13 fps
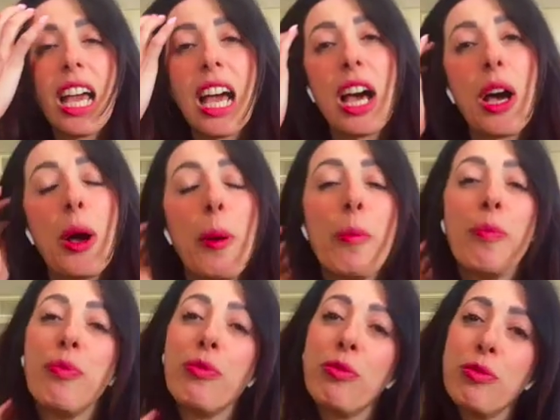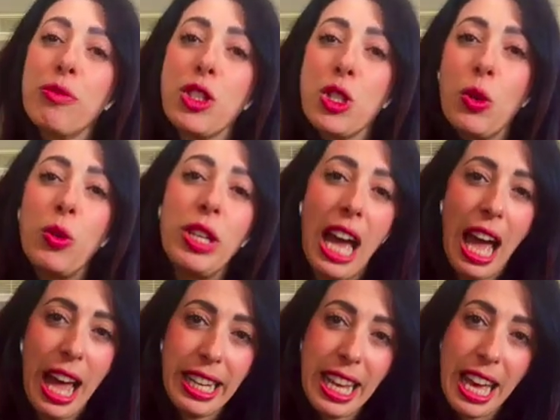So yeah,
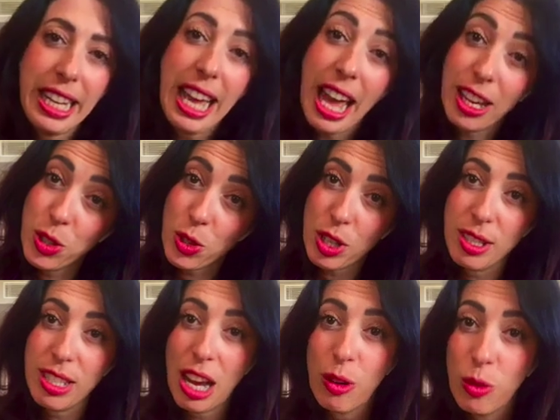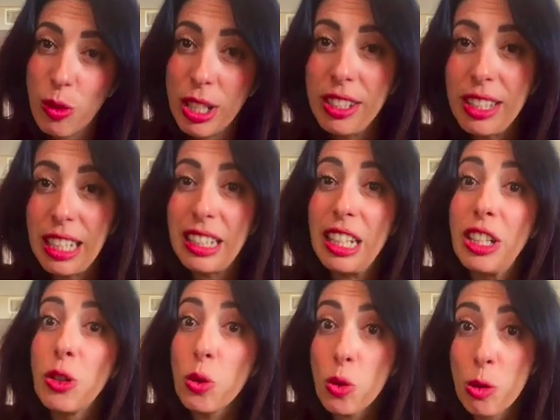any extra sound rather than the
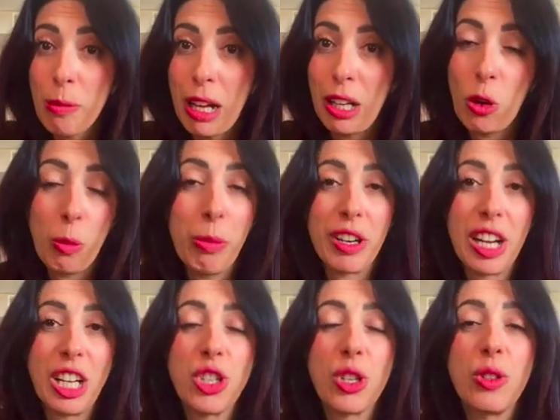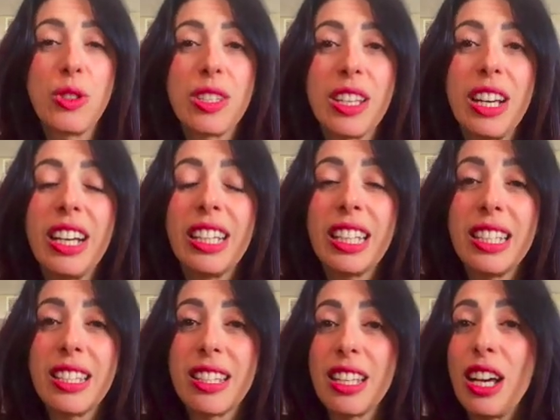normal operations
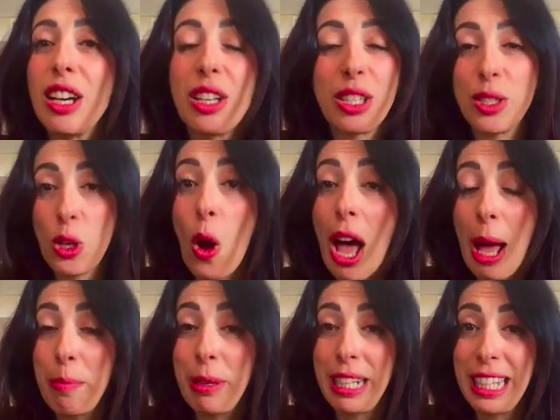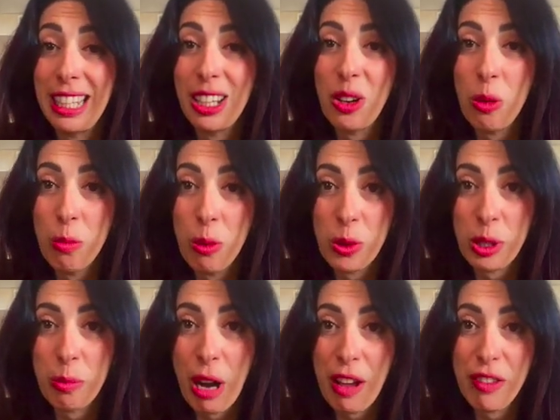is not happening on board the
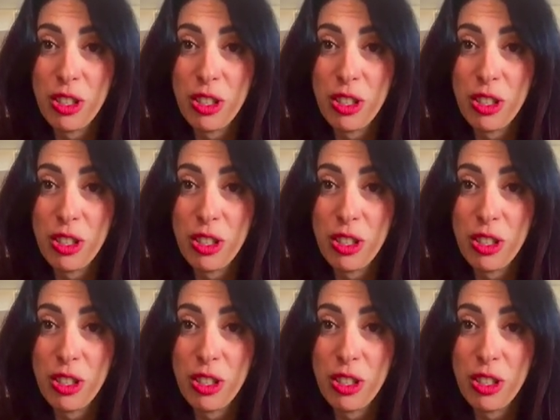private